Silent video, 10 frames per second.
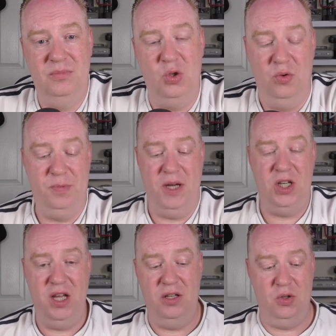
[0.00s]

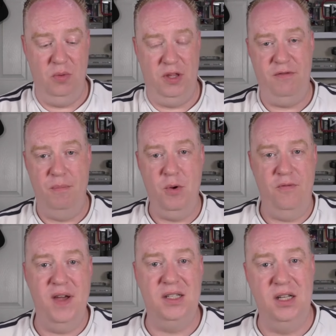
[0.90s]
especially sort of different
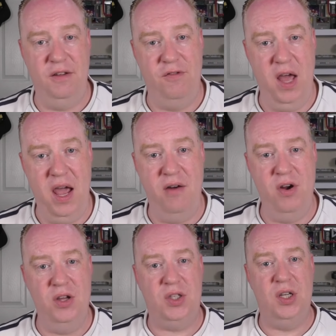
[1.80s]
boot fairs in different
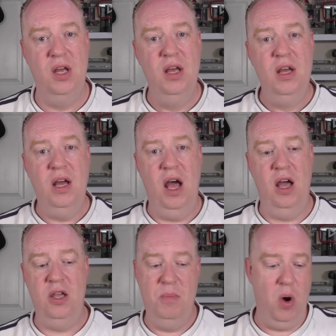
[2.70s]
areas.
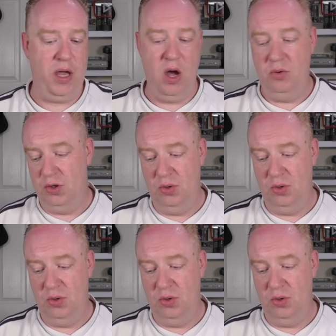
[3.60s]
You might go to